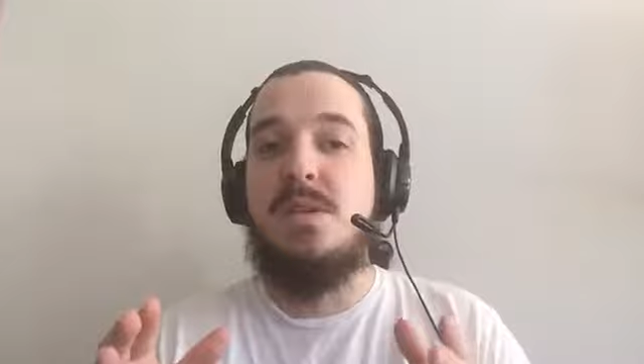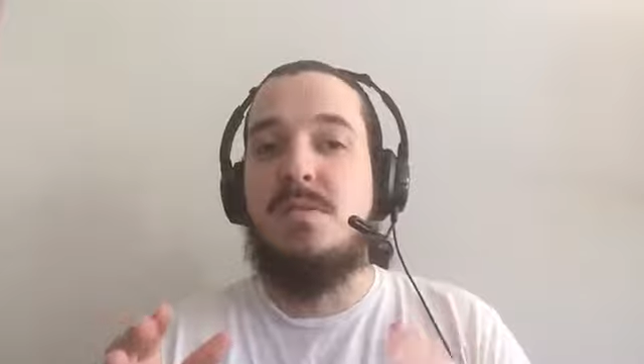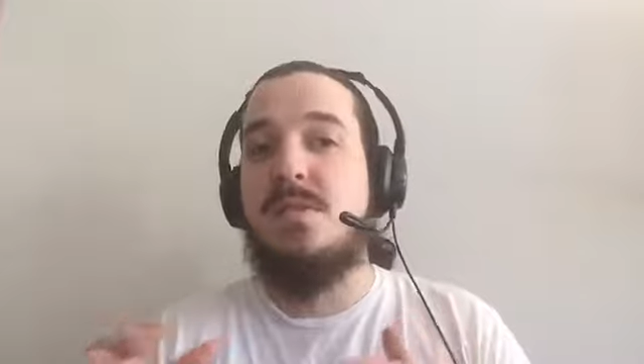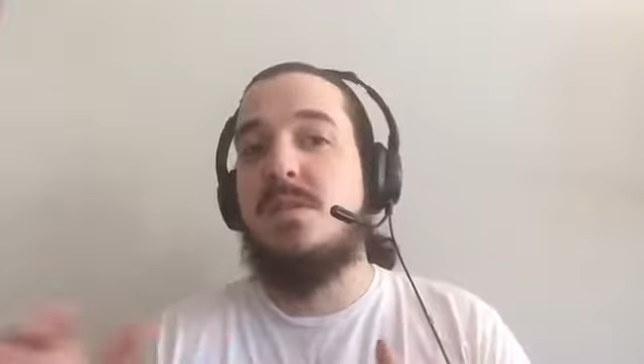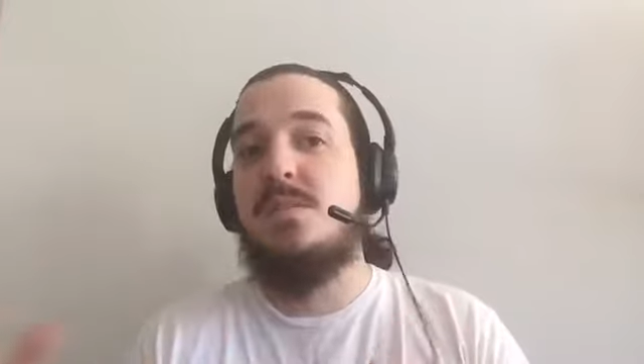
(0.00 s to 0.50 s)

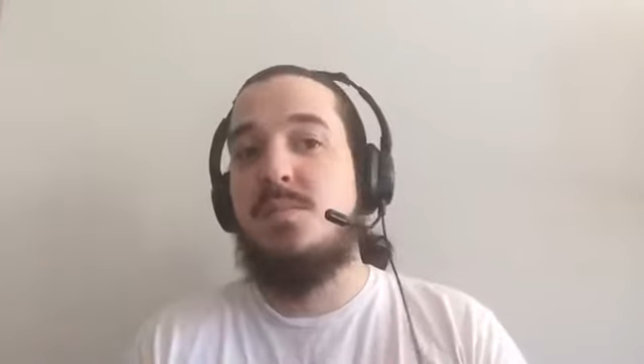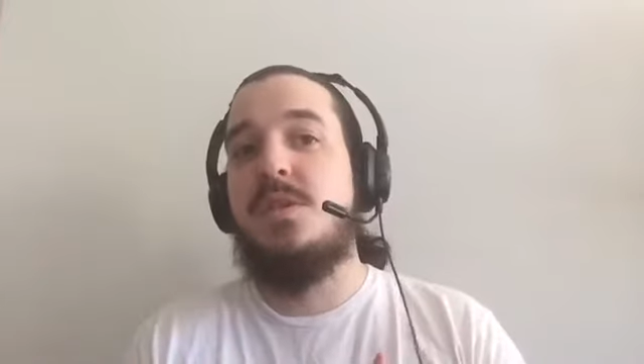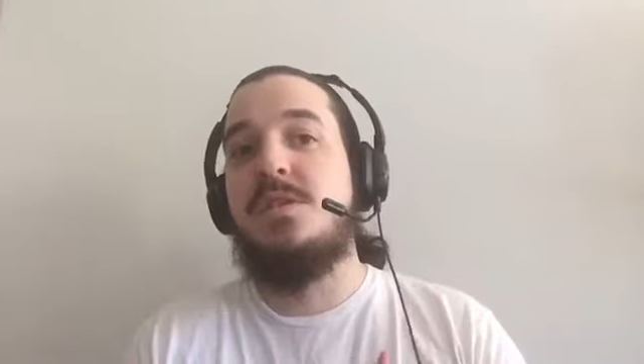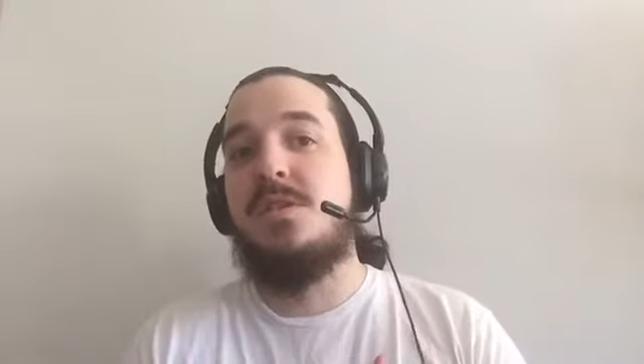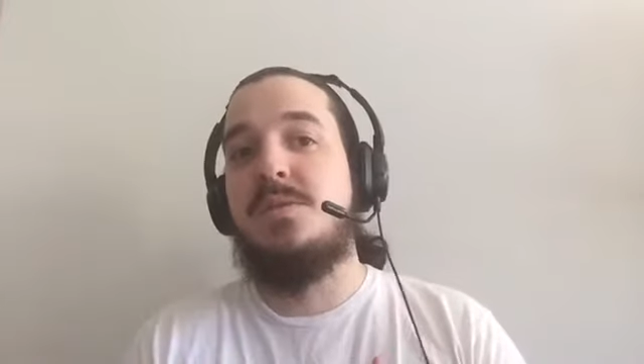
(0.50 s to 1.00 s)
they're going to put
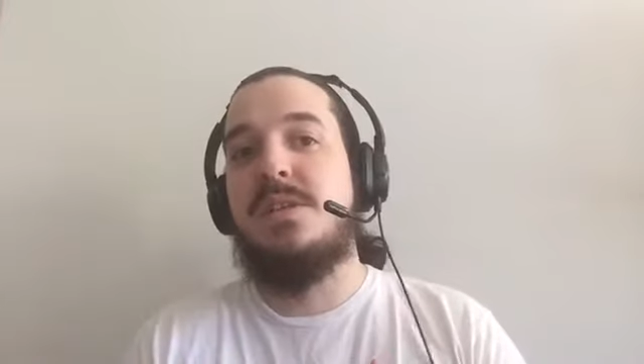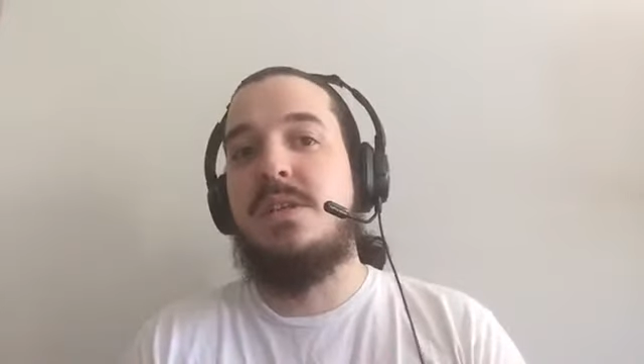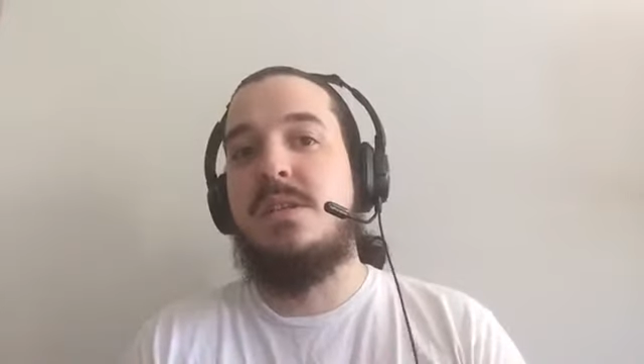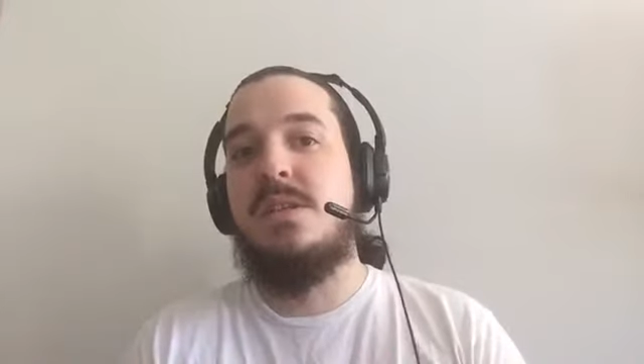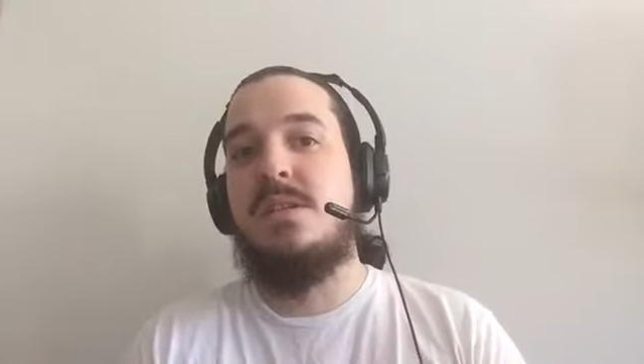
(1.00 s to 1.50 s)
a shield
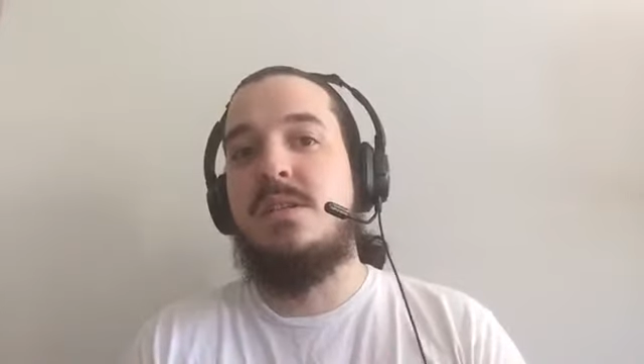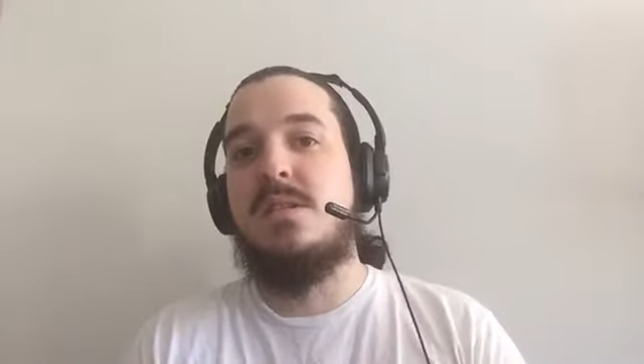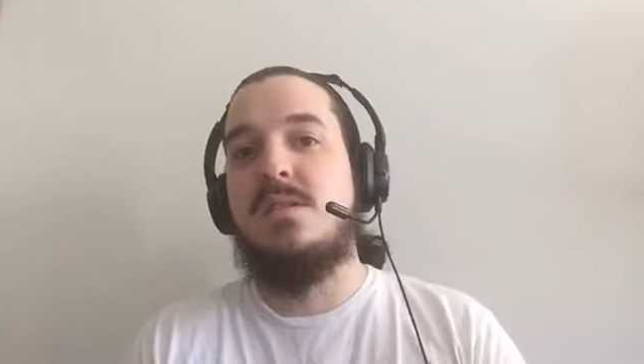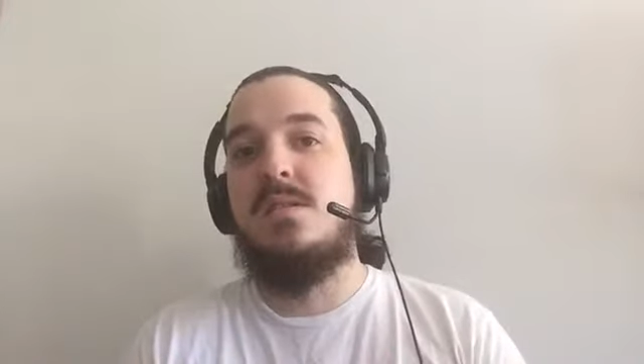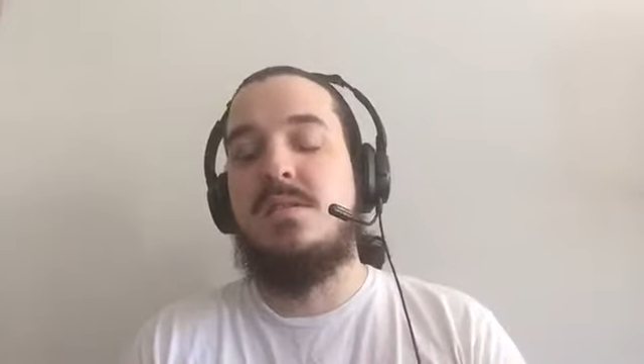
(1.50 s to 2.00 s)
into this
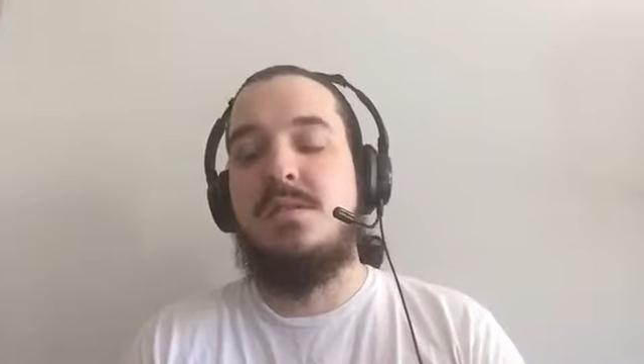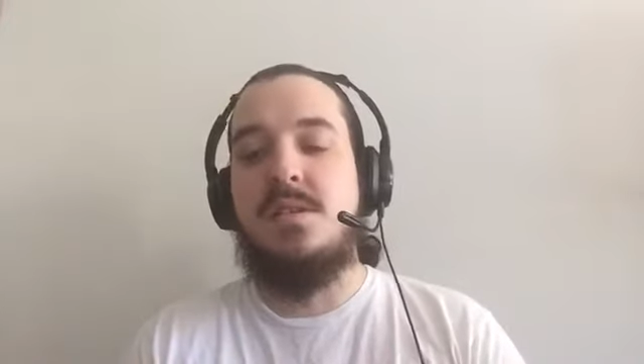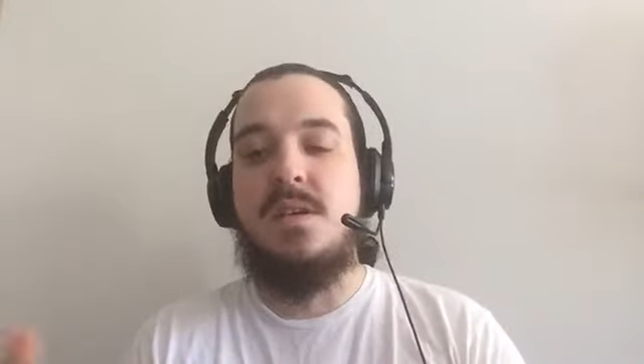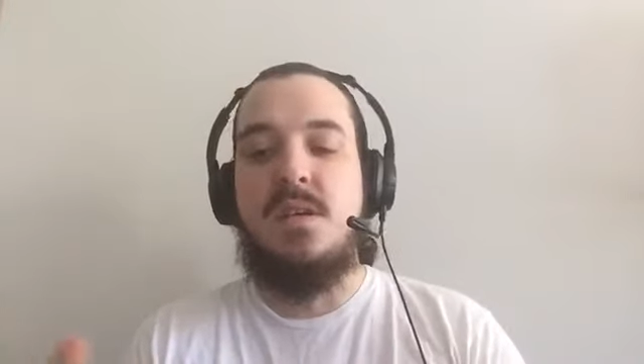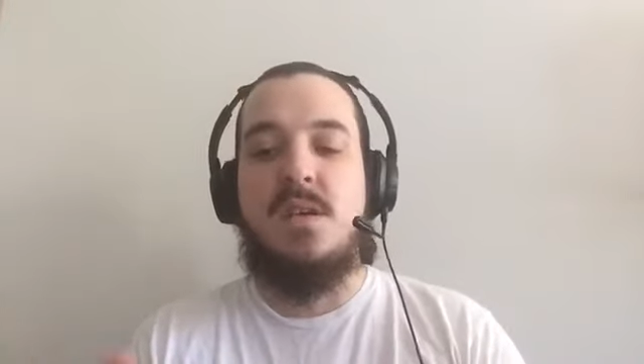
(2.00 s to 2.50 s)
Call of Duty,